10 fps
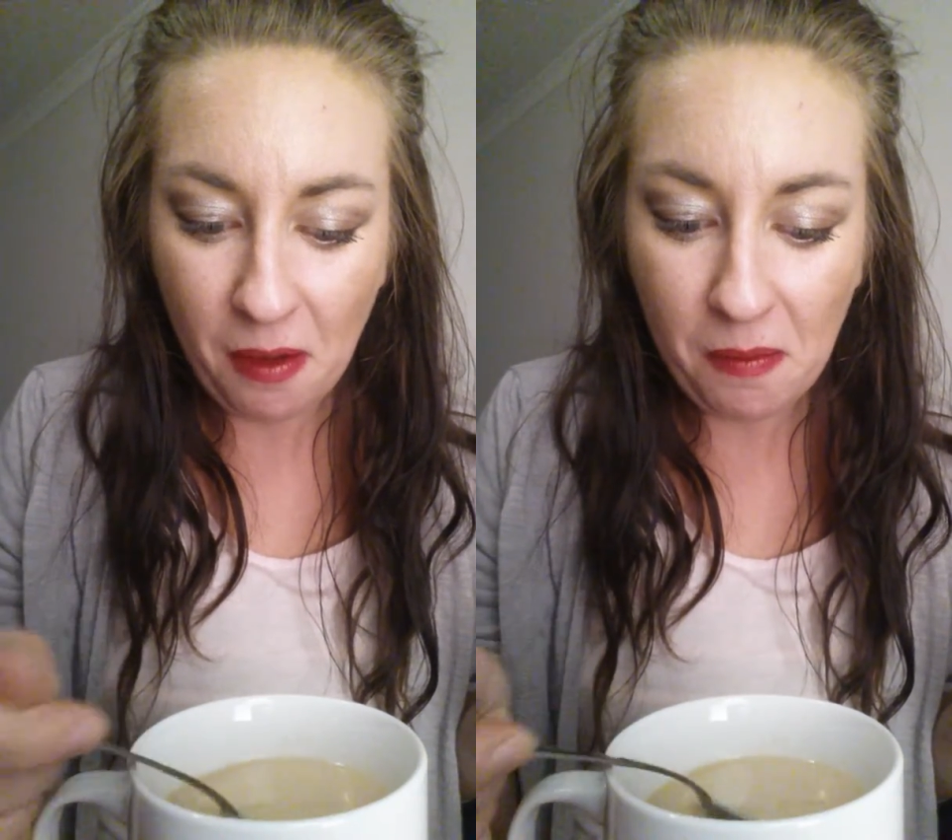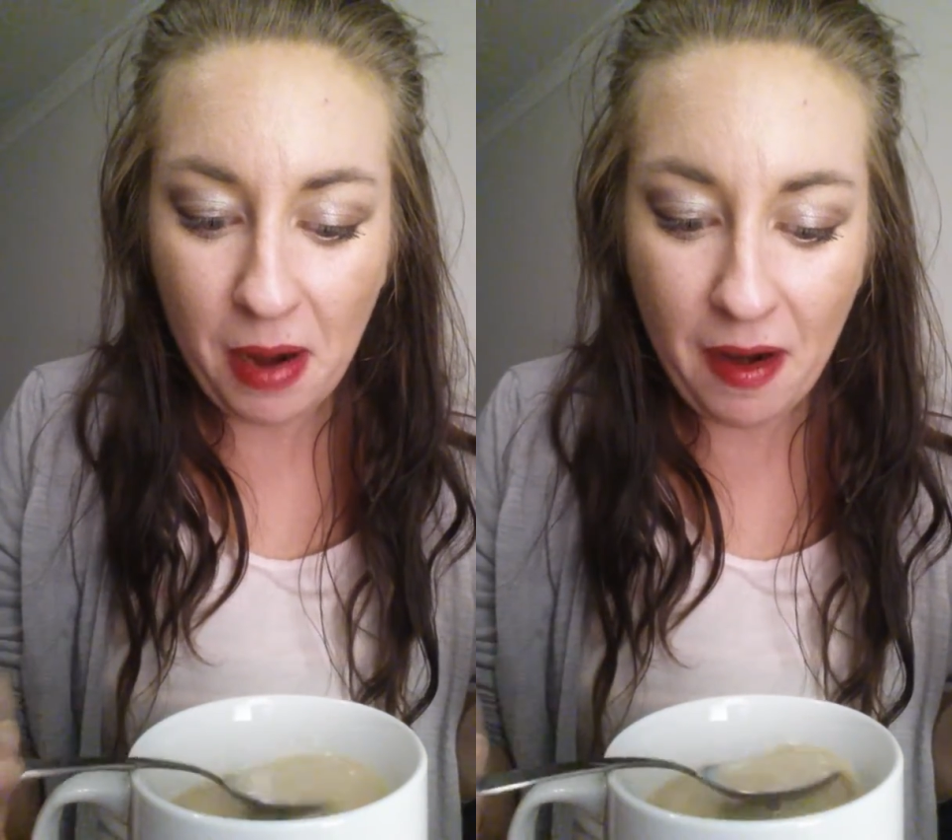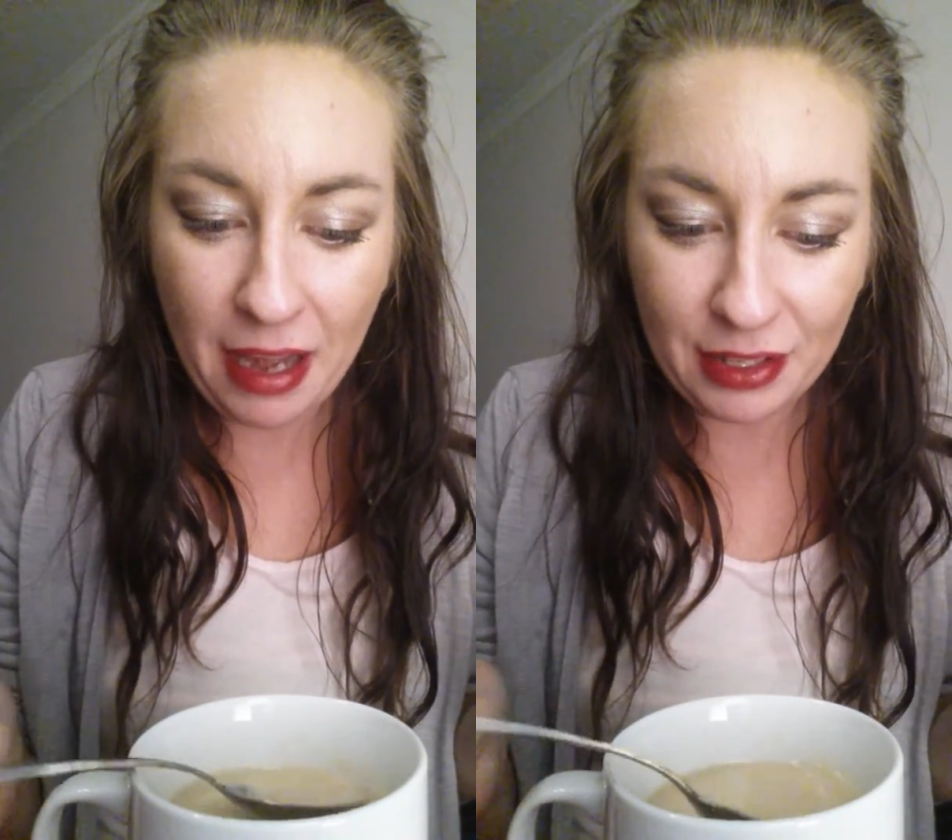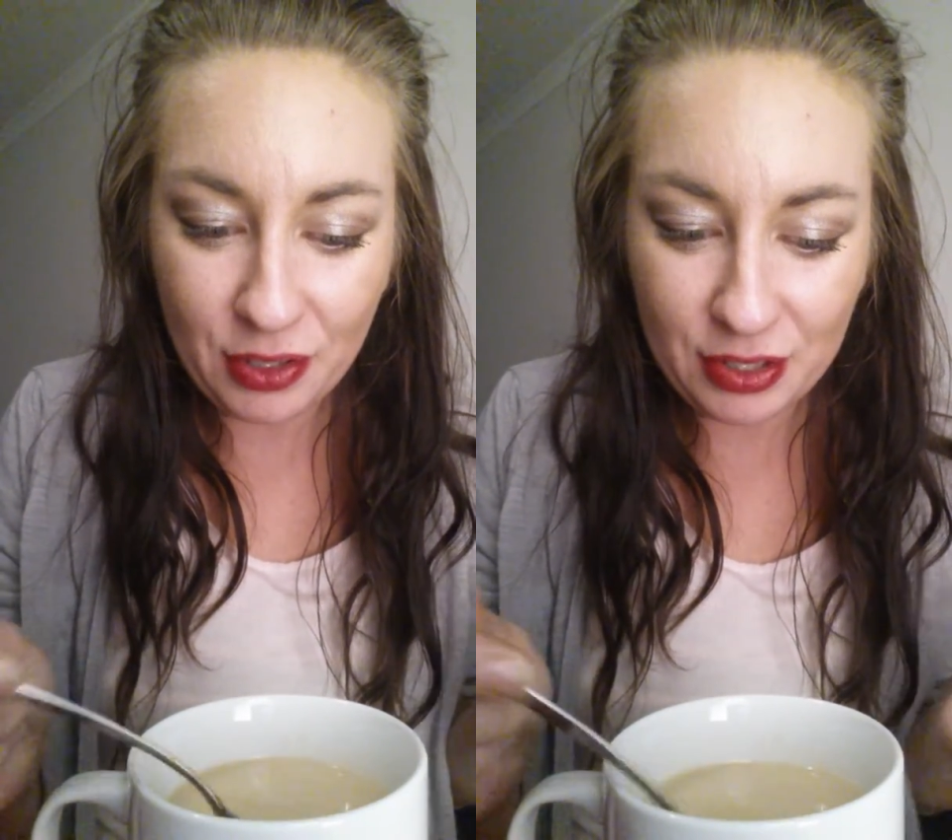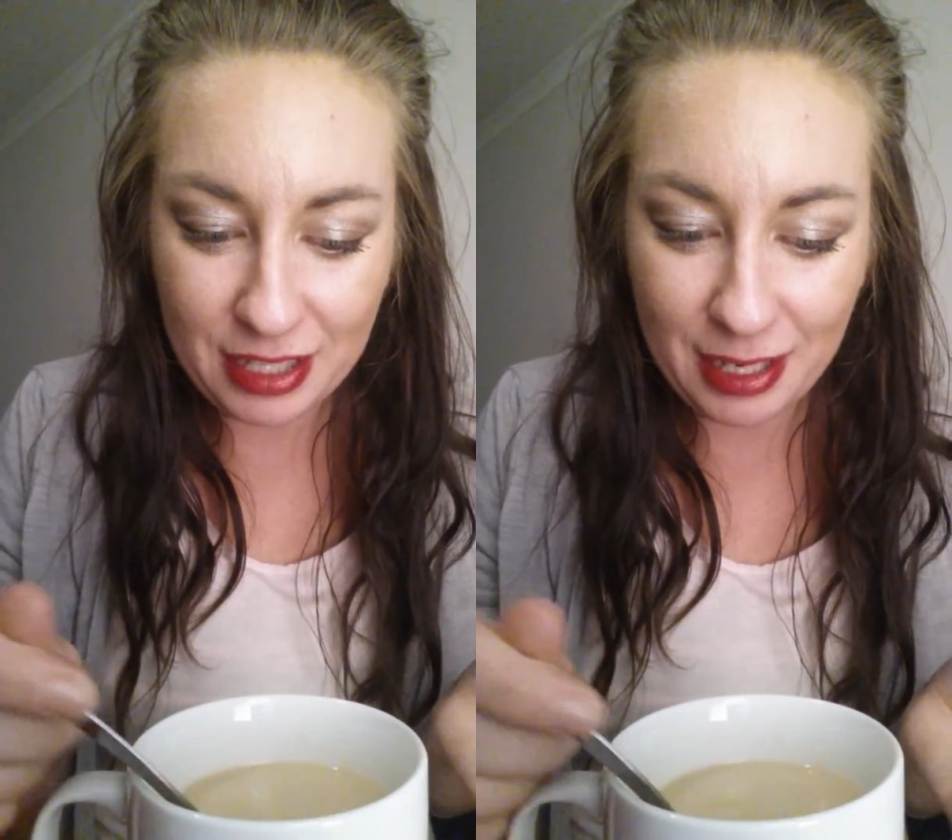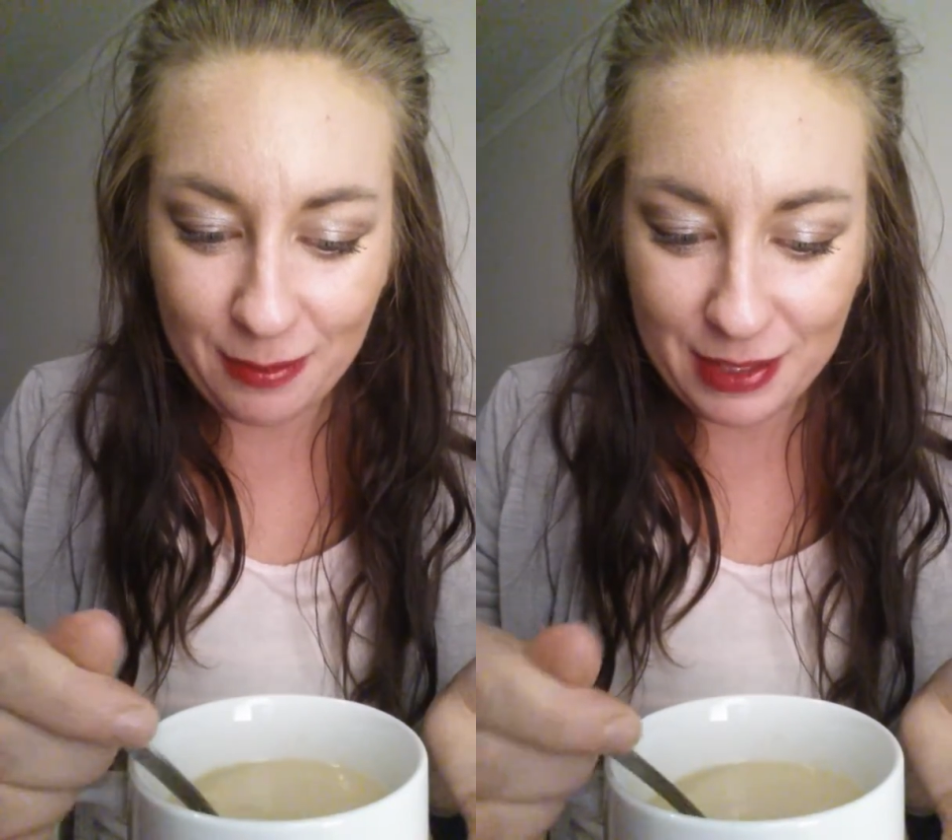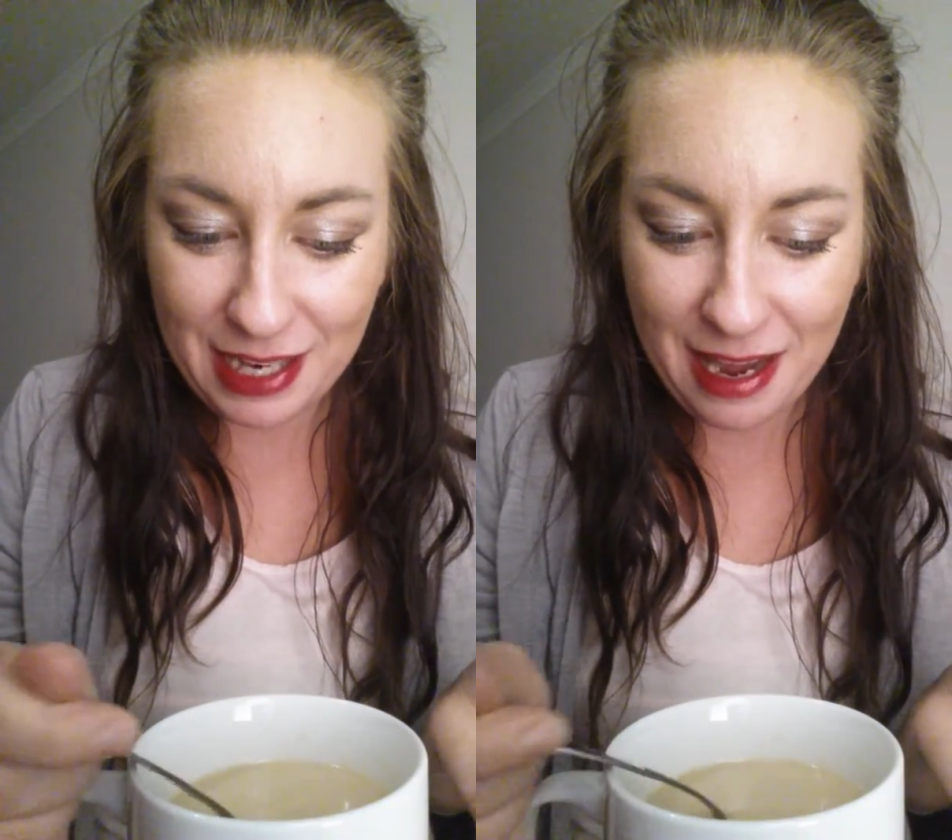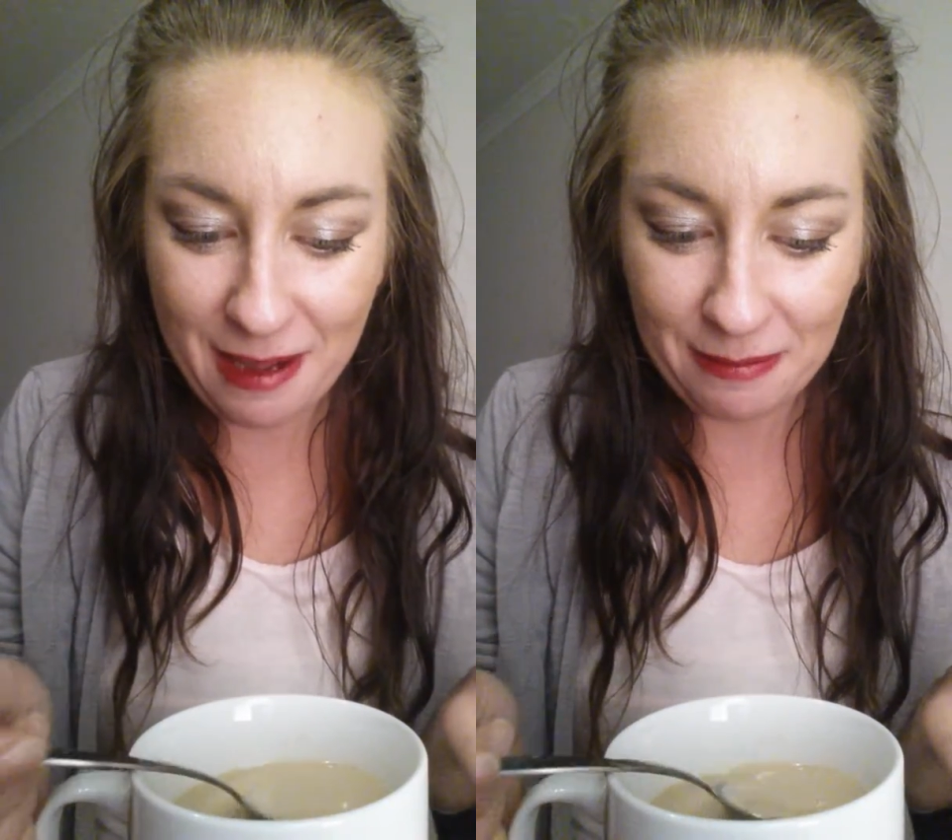Where are you, Tim
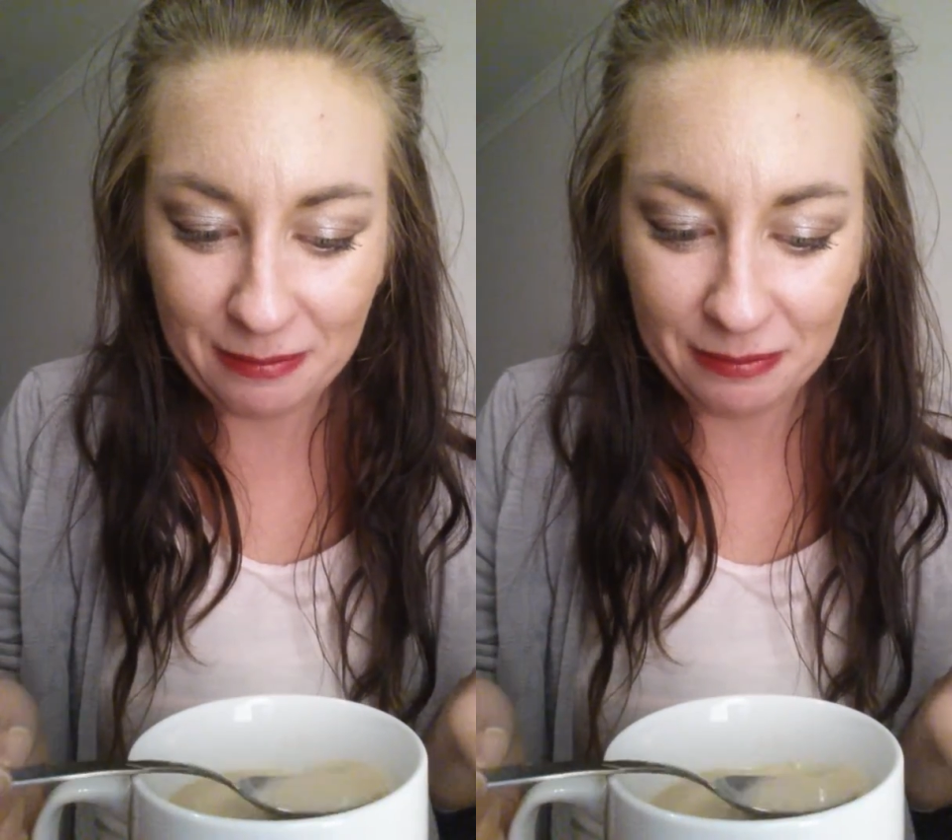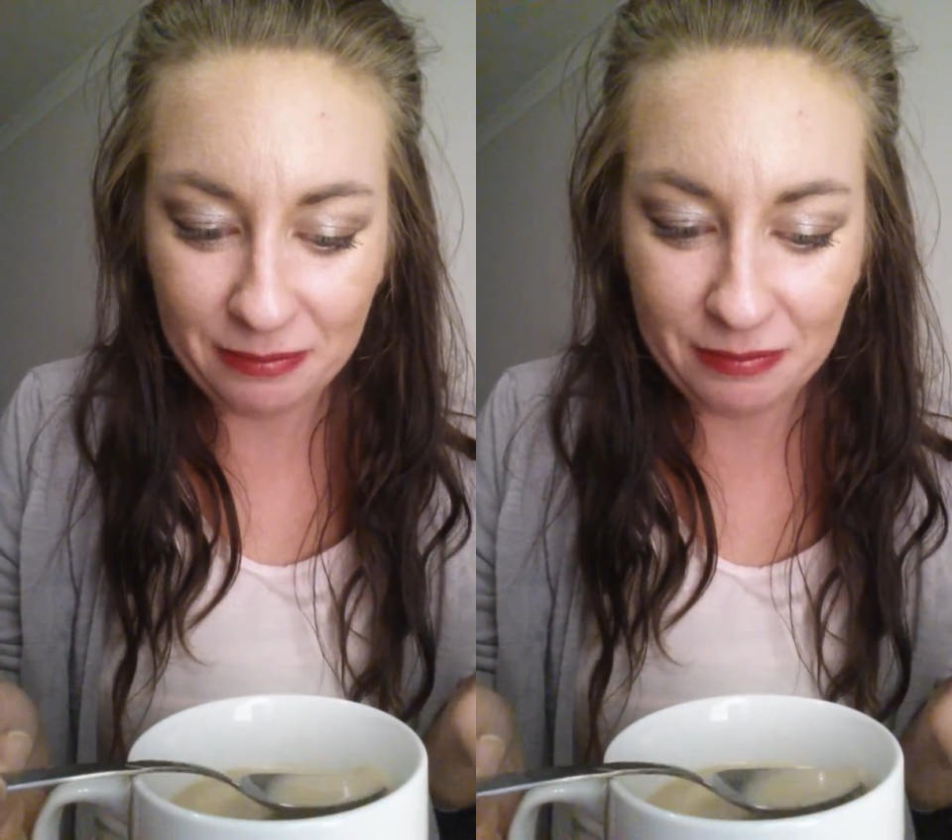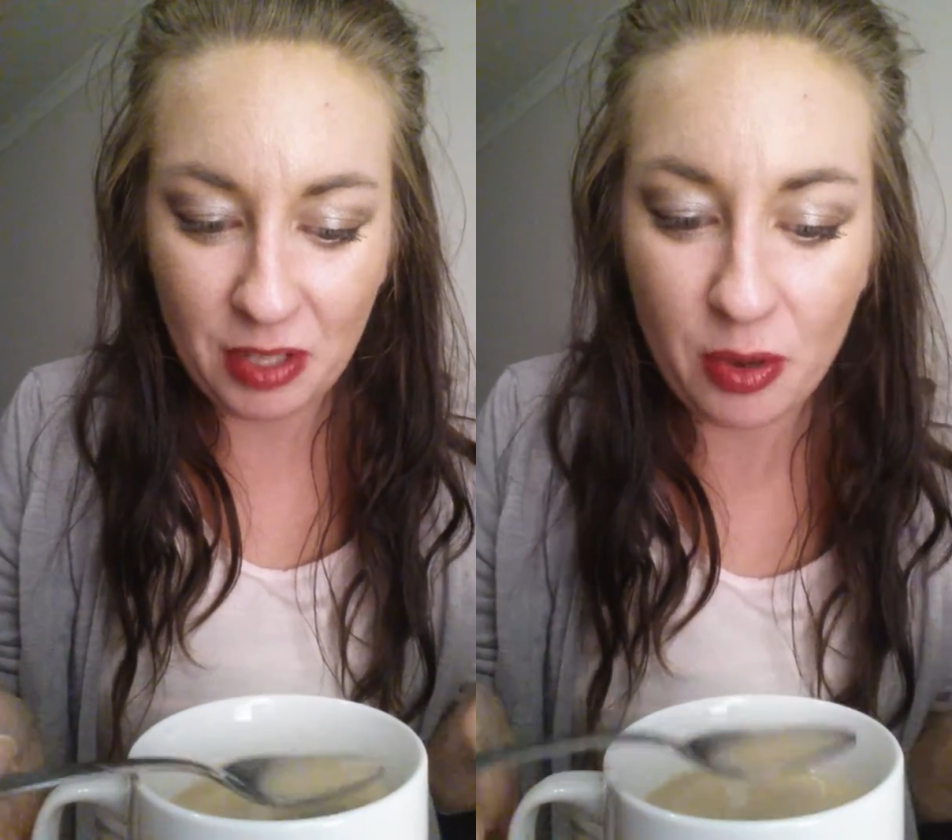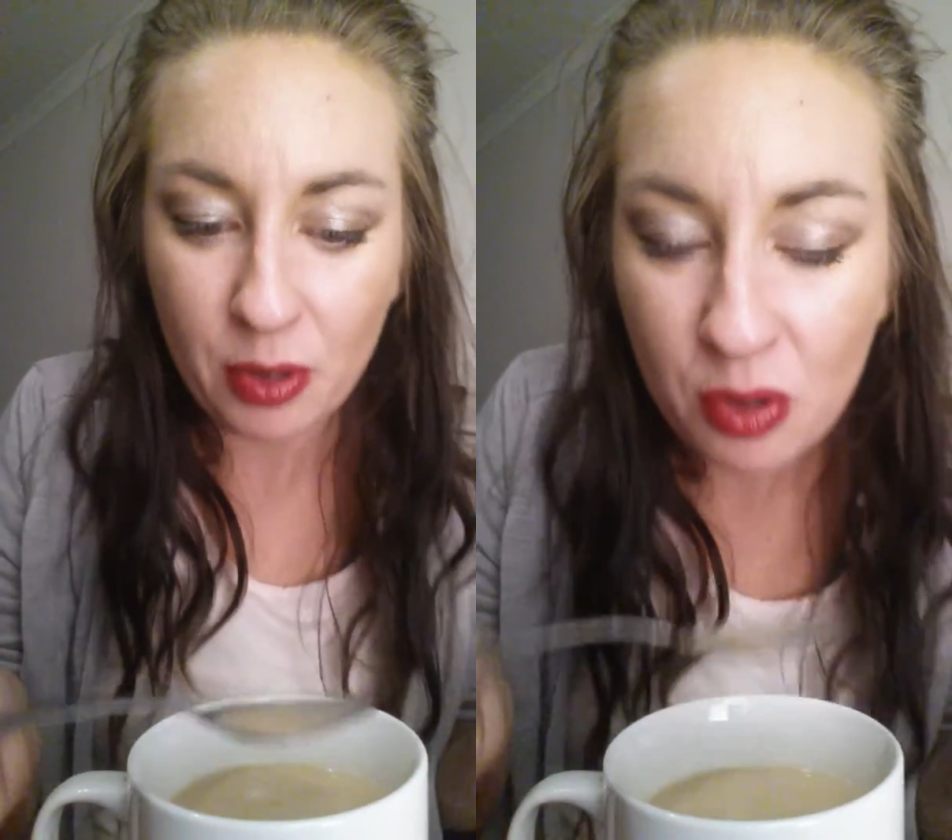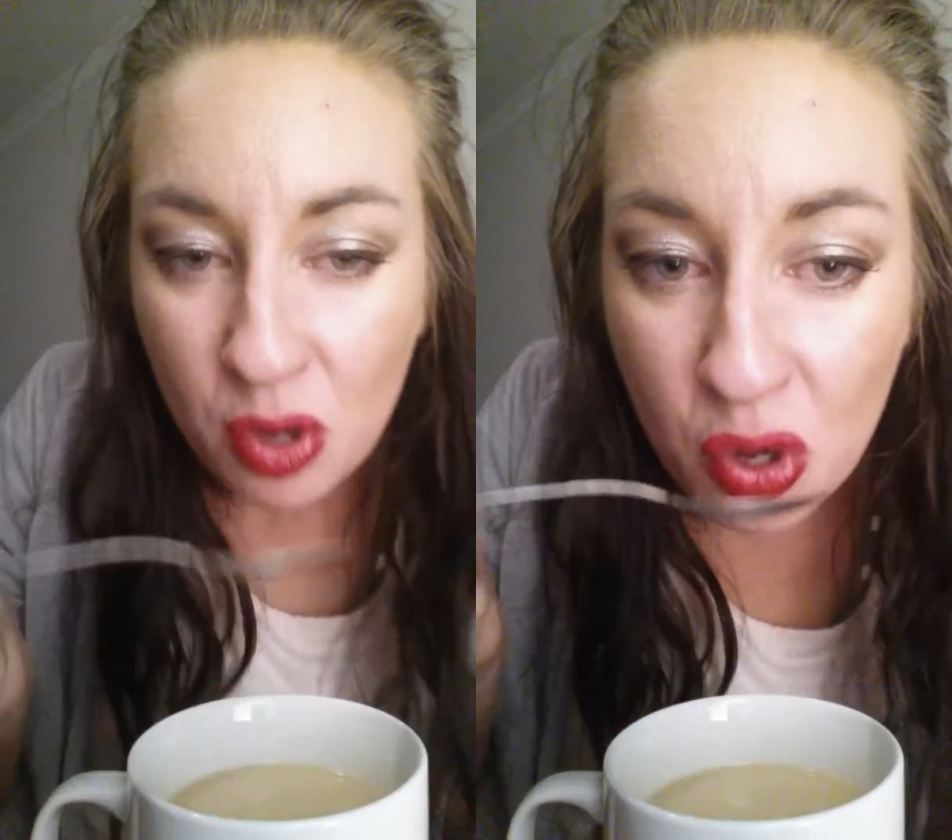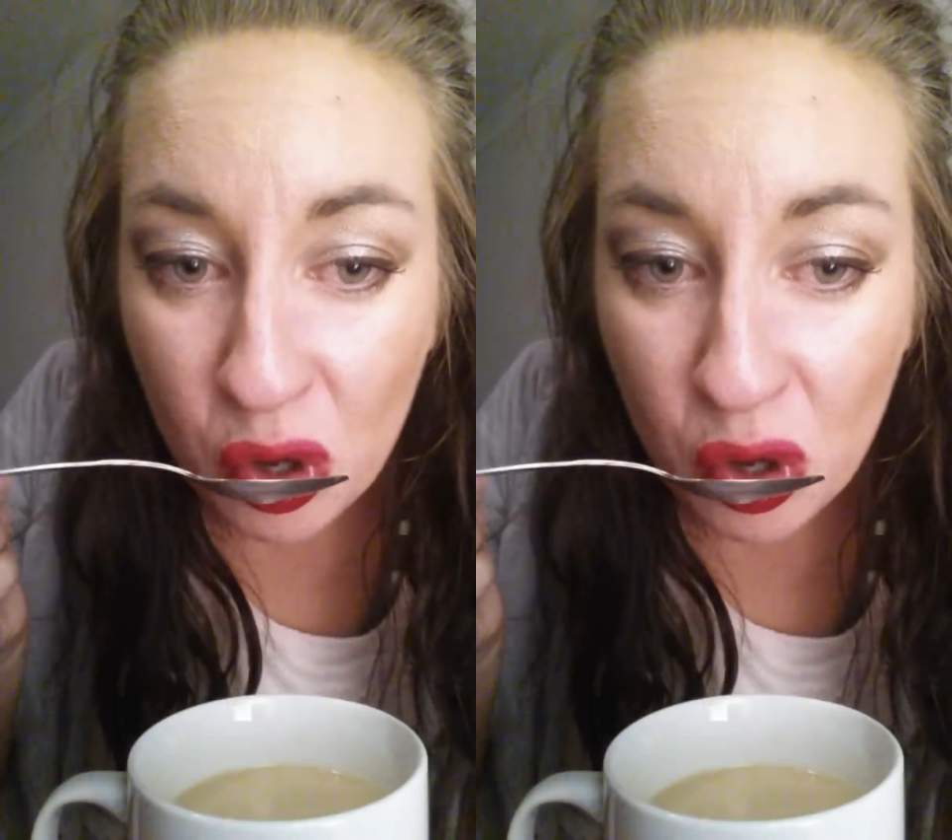Tam? Oh.